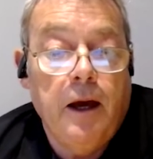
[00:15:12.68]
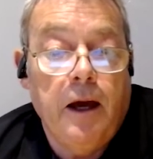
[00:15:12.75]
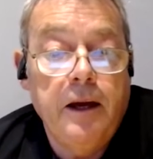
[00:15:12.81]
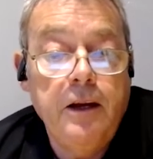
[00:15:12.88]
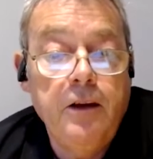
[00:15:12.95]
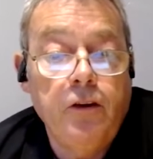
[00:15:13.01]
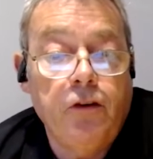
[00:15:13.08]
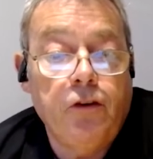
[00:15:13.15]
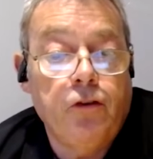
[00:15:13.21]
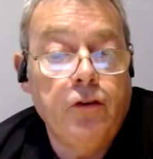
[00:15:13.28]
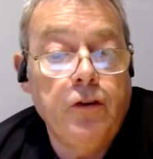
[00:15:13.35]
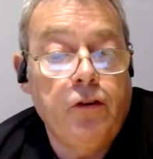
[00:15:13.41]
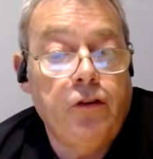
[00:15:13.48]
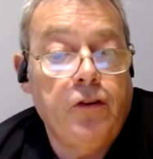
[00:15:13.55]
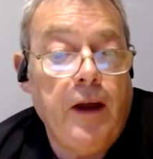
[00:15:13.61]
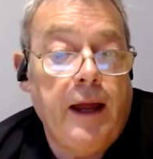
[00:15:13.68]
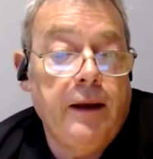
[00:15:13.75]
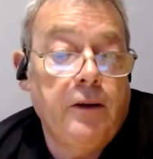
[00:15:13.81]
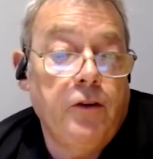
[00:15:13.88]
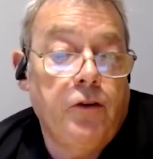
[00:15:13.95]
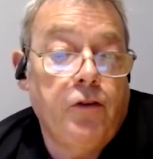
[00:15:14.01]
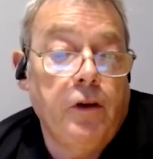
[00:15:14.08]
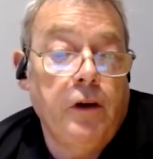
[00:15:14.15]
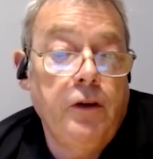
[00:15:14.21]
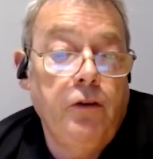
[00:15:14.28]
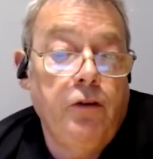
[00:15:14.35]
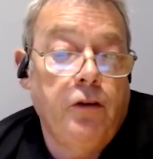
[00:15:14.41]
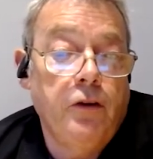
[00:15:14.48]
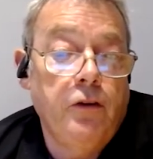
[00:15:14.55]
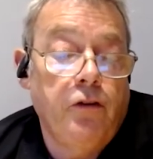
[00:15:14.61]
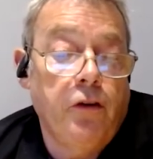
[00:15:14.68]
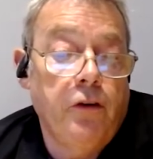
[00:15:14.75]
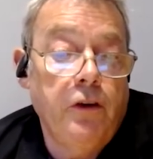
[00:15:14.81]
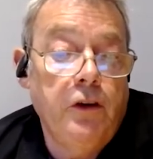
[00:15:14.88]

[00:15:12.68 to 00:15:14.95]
An industry standard solution to